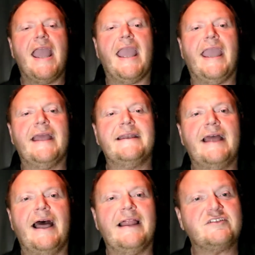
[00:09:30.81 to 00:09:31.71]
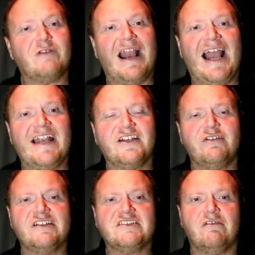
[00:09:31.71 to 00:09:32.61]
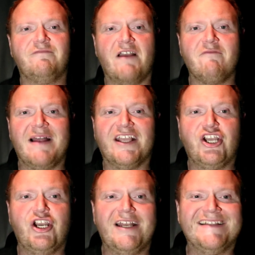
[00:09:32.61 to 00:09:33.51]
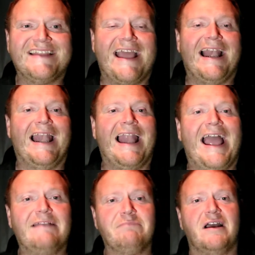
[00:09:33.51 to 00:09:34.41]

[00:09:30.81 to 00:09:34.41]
And uh, that's what I like doing. So if everybody could hit that like